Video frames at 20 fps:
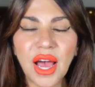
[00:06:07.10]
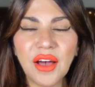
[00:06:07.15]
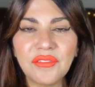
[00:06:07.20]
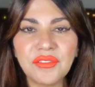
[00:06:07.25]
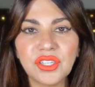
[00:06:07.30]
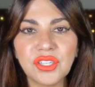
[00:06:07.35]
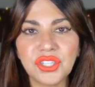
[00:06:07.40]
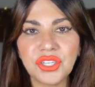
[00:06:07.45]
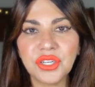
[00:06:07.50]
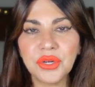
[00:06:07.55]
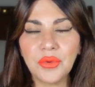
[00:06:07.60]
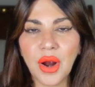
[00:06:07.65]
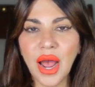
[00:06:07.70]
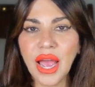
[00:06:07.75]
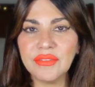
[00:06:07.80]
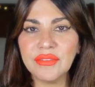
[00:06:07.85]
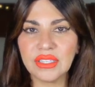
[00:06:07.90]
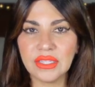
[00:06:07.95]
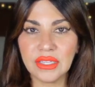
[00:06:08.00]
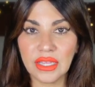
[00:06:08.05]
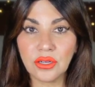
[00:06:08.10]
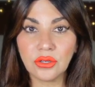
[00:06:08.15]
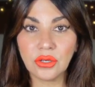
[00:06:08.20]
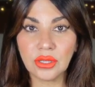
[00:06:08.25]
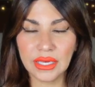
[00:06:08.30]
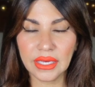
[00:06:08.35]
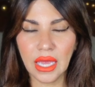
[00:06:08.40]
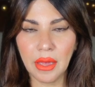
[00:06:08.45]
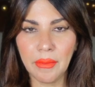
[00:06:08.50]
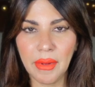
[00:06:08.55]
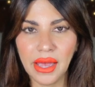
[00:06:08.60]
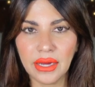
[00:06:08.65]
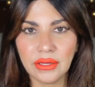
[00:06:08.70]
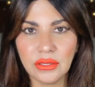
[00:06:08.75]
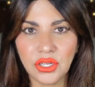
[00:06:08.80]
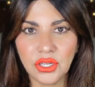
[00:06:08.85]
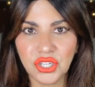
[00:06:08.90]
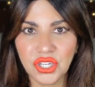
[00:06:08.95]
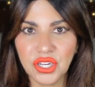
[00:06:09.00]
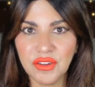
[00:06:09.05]
after she arrives in Italy,
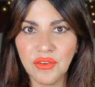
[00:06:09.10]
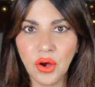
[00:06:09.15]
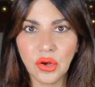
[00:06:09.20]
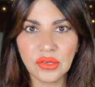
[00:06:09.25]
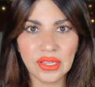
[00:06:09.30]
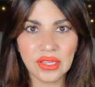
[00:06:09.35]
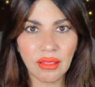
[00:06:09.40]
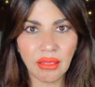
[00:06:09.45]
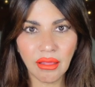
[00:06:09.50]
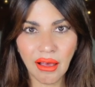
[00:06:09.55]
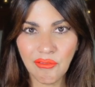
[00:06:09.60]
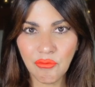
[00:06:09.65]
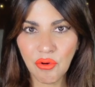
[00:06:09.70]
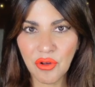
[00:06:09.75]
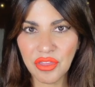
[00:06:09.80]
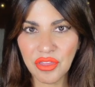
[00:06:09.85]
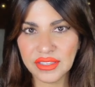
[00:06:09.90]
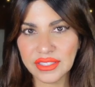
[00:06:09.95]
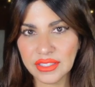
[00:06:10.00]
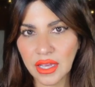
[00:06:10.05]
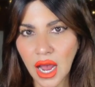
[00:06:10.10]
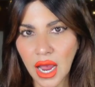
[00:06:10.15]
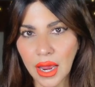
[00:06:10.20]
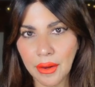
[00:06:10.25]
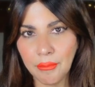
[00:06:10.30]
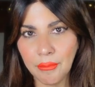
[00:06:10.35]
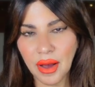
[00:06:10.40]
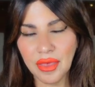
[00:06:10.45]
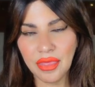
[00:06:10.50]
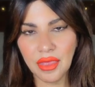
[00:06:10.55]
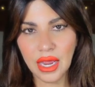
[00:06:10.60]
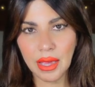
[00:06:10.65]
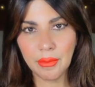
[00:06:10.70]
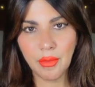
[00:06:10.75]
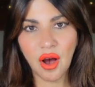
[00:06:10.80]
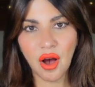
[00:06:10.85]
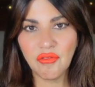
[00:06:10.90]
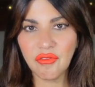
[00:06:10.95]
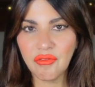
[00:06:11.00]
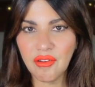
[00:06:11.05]
Amanda, she falls in love with this guy by the
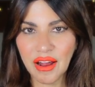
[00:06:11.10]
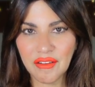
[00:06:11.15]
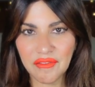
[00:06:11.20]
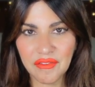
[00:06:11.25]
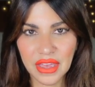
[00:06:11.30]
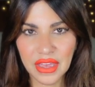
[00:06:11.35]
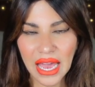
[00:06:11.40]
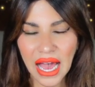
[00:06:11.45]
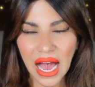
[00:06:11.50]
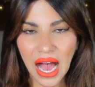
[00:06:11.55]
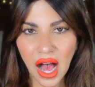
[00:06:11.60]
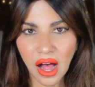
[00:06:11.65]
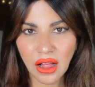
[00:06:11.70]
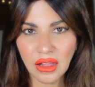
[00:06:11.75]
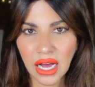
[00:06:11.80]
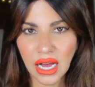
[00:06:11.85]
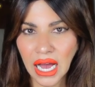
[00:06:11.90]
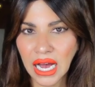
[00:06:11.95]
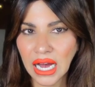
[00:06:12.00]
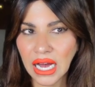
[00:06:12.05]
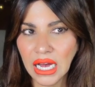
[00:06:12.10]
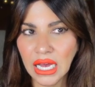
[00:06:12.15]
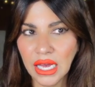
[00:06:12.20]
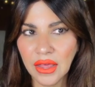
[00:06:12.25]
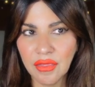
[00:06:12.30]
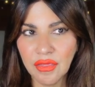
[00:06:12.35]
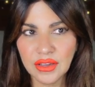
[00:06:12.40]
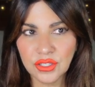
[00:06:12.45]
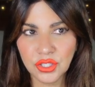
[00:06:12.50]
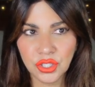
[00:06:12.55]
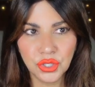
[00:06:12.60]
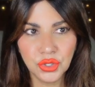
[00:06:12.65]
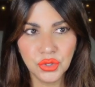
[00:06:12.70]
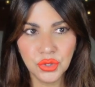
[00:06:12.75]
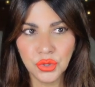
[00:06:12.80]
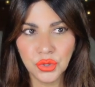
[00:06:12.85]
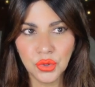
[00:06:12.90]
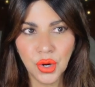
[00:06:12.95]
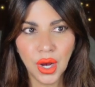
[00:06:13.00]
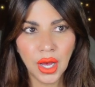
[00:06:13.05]
name of Raffaele, and the
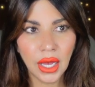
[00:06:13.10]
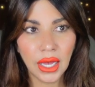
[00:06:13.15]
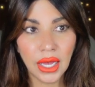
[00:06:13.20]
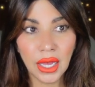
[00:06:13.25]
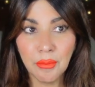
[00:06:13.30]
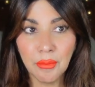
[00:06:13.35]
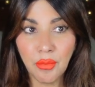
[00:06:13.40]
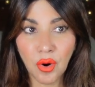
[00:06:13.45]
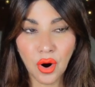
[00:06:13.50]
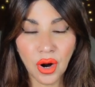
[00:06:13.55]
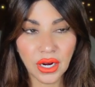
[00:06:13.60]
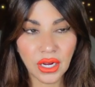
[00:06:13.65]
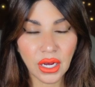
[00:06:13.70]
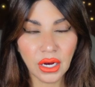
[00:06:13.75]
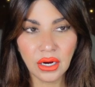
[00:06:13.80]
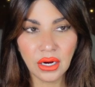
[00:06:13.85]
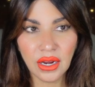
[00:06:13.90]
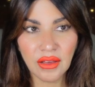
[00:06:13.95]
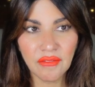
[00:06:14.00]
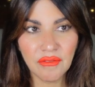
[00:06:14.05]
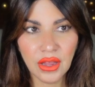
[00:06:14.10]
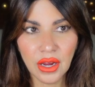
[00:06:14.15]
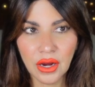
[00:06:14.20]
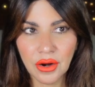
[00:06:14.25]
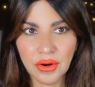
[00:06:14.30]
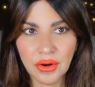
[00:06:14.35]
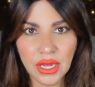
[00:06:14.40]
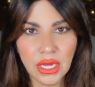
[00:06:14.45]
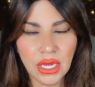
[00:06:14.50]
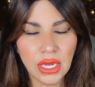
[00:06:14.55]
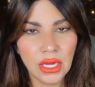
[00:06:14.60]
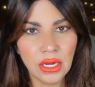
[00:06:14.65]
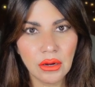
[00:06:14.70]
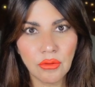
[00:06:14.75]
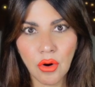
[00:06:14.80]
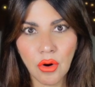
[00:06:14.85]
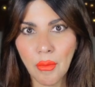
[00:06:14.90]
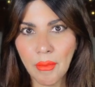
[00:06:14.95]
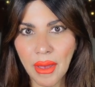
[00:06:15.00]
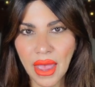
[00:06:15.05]
two embark on a very
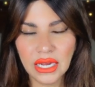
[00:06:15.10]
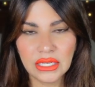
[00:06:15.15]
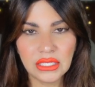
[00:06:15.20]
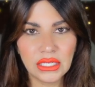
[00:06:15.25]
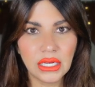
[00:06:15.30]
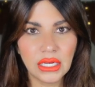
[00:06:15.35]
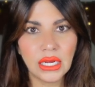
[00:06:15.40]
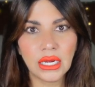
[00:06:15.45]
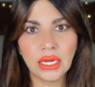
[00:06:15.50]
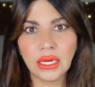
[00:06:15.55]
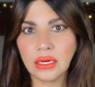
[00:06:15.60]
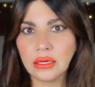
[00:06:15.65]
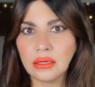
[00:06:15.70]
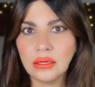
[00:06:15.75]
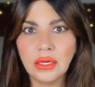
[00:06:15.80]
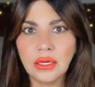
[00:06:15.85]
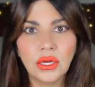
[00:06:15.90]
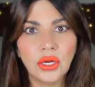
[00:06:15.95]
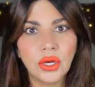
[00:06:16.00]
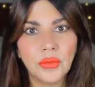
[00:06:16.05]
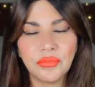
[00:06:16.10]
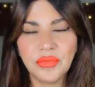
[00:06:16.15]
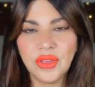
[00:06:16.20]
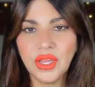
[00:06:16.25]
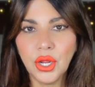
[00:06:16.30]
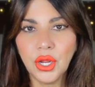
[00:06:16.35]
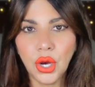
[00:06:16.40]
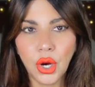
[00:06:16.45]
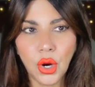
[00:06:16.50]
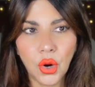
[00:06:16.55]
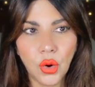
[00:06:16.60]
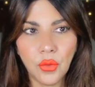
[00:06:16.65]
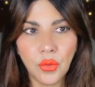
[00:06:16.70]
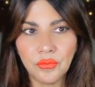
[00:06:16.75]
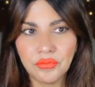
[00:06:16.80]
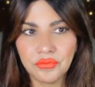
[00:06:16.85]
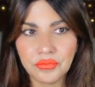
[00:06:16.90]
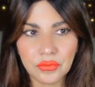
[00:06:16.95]
romantic, you know,